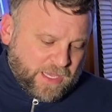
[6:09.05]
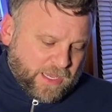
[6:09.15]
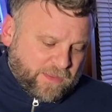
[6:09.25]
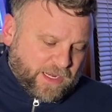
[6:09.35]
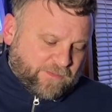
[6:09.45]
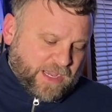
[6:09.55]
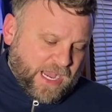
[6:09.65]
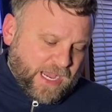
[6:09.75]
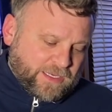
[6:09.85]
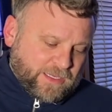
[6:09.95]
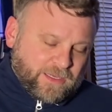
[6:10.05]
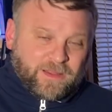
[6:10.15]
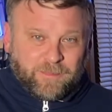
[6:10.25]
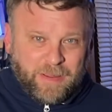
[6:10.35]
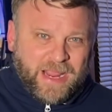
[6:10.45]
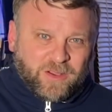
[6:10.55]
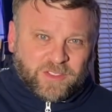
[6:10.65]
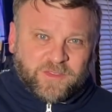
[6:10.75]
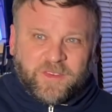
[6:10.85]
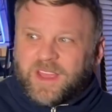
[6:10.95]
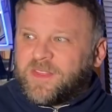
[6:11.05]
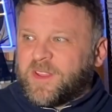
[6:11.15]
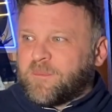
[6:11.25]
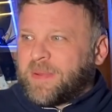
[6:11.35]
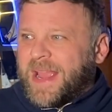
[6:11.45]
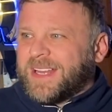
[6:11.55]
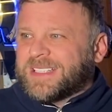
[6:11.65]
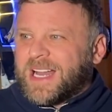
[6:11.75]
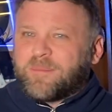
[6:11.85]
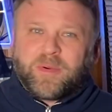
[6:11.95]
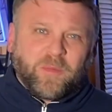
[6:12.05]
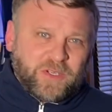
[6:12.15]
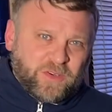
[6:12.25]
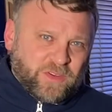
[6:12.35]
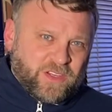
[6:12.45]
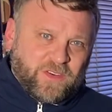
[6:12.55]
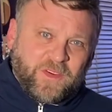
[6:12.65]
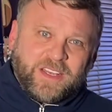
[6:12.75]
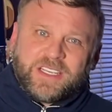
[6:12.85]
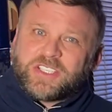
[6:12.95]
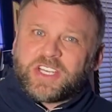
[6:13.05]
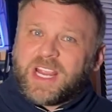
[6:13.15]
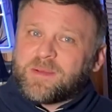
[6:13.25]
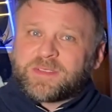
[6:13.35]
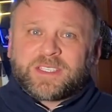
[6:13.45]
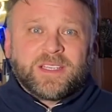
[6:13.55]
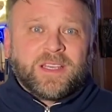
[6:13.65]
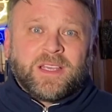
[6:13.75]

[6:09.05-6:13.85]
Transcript: And then I've got the Bengals 5th. They're banged up, but when you're the defending champs,